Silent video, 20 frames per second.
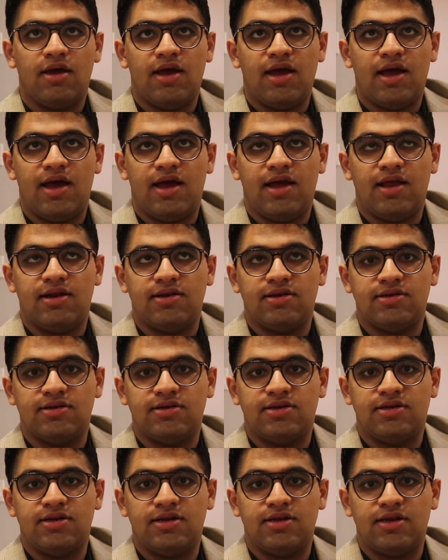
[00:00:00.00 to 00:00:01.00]

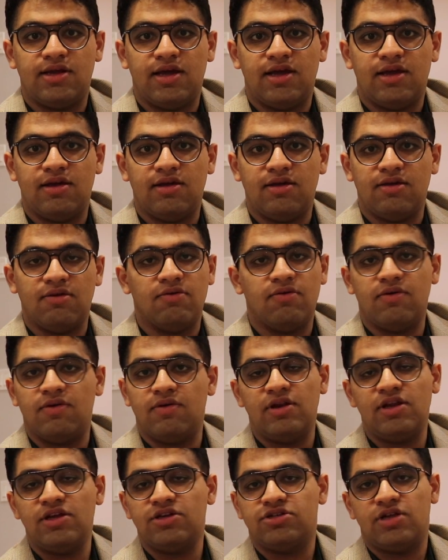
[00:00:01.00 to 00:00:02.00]
and
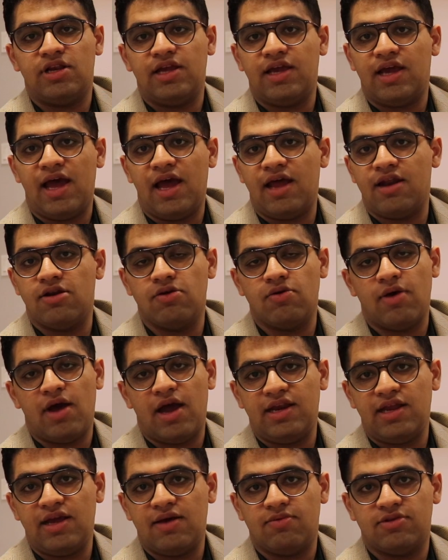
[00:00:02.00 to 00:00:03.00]
initially I had no
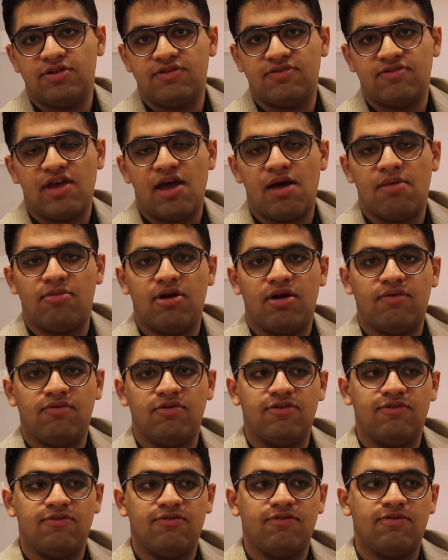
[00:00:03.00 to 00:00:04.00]
idea what this camera
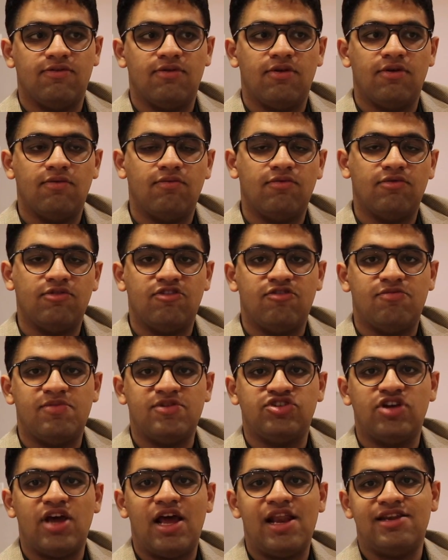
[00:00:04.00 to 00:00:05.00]
was, what the
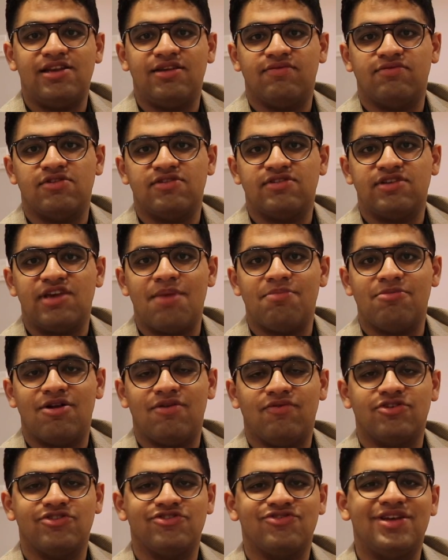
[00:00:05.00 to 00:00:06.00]
speciality of this camera
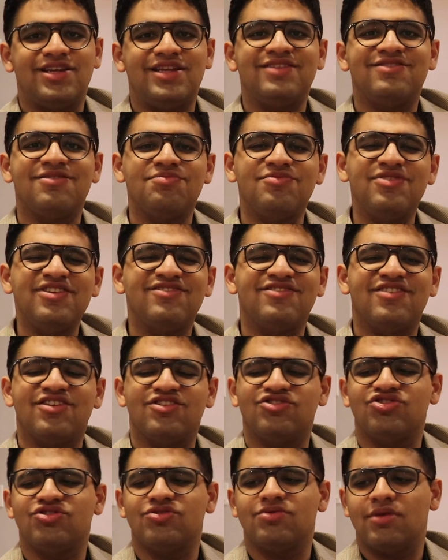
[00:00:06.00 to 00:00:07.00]
was. So I did some
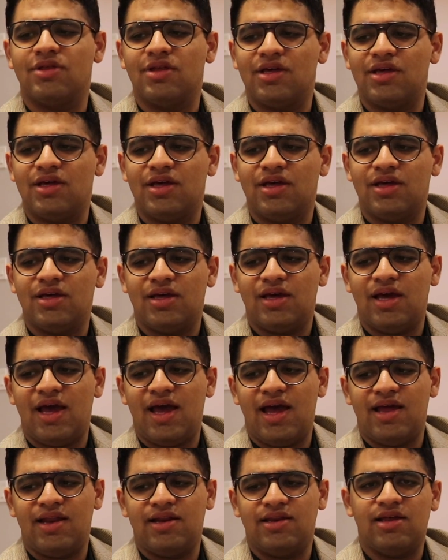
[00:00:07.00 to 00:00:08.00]
research,
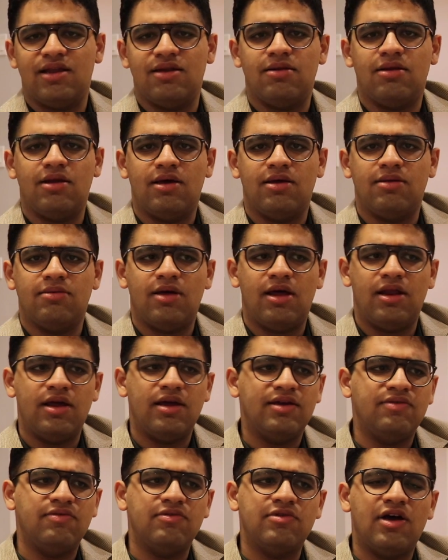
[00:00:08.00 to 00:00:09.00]
and then
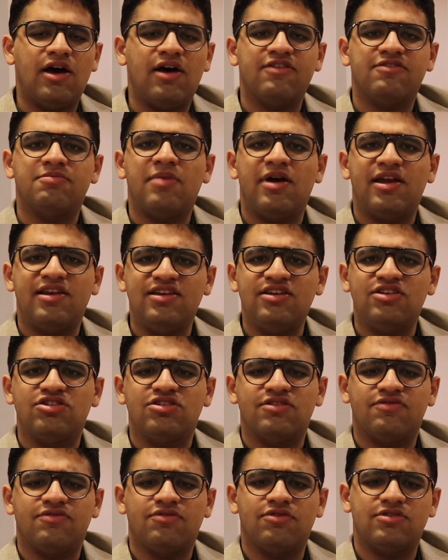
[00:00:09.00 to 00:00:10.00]
I even asked my
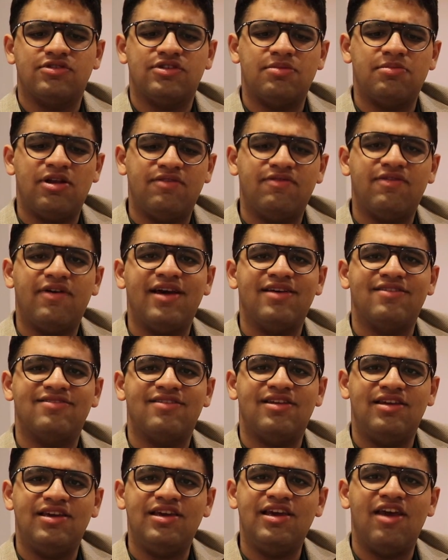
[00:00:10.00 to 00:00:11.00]
teacher for some advice,
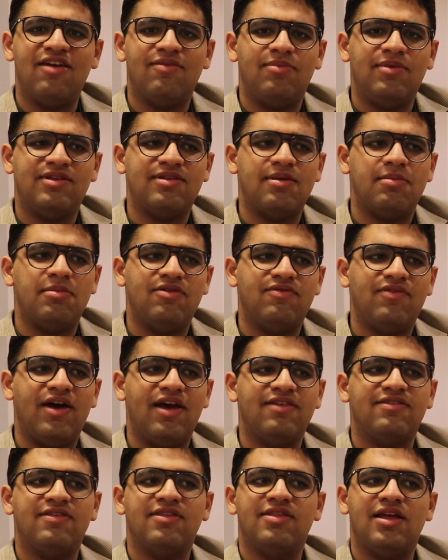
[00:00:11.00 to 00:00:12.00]
and he gave me some
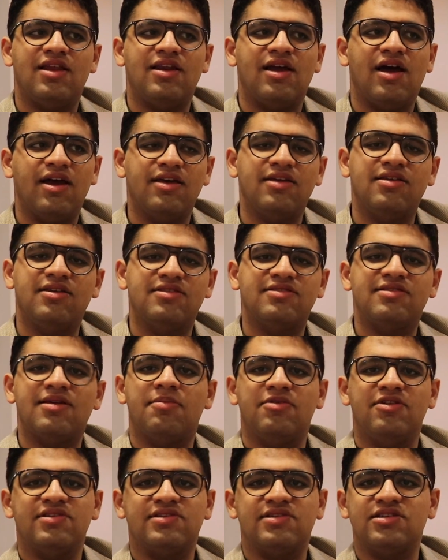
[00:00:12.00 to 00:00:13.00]
advice, and then I did
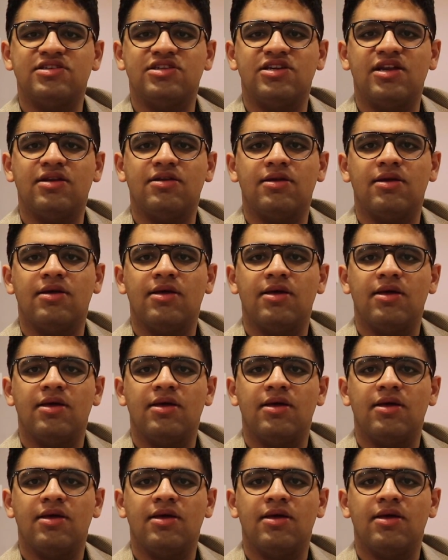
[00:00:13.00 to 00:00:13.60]
some research and